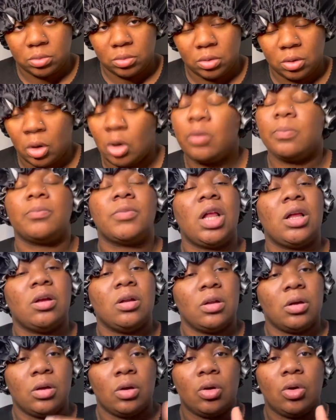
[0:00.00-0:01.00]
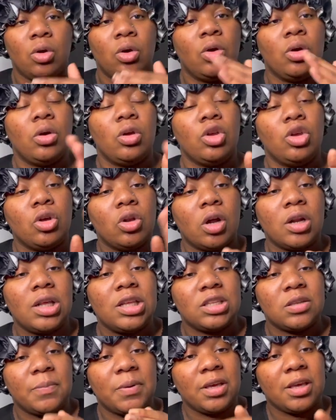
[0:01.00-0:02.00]
You lot
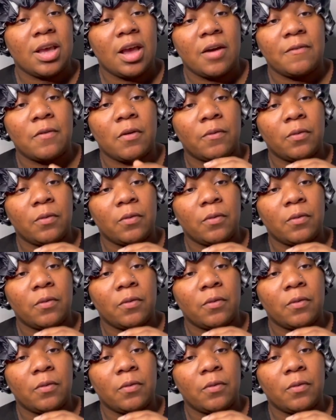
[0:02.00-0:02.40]
need to be careful